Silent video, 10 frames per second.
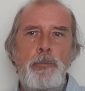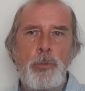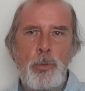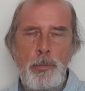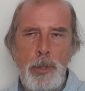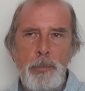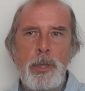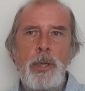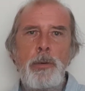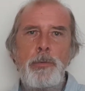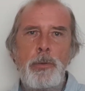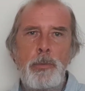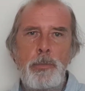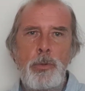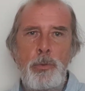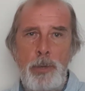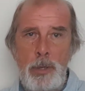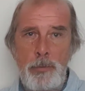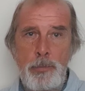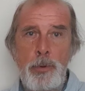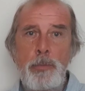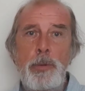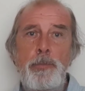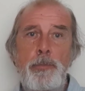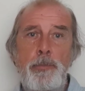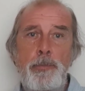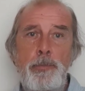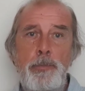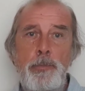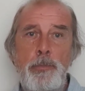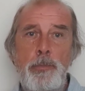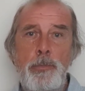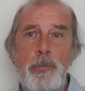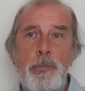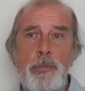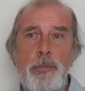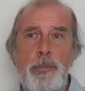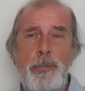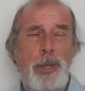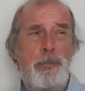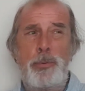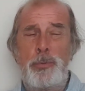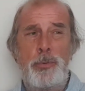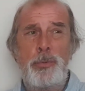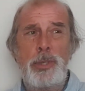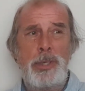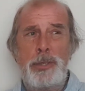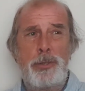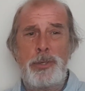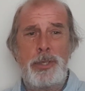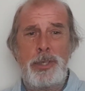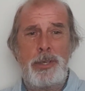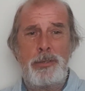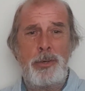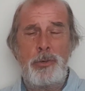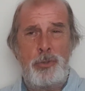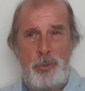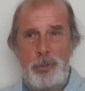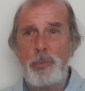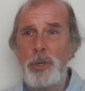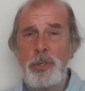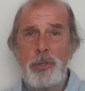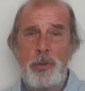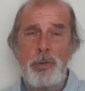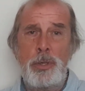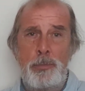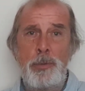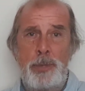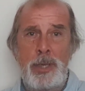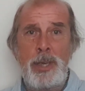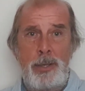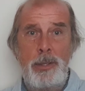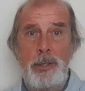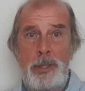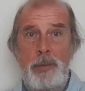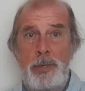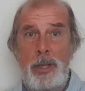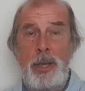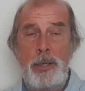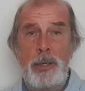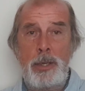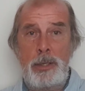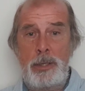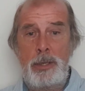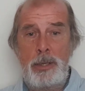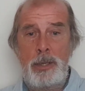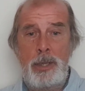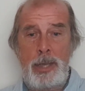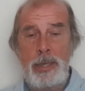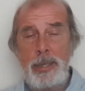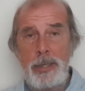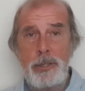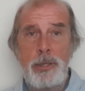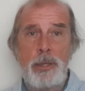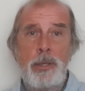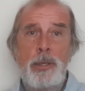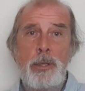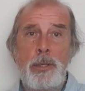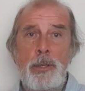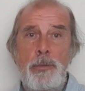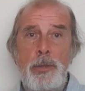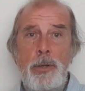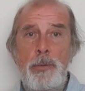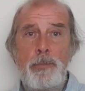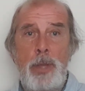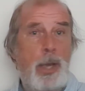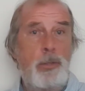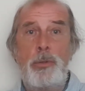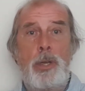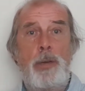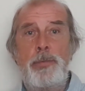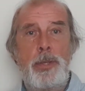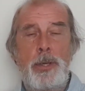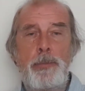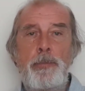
you better be careful, you might have a problem. And I poo-hooed it, because I said, you're the one that's talking about being ill and having headaches. I don't have that.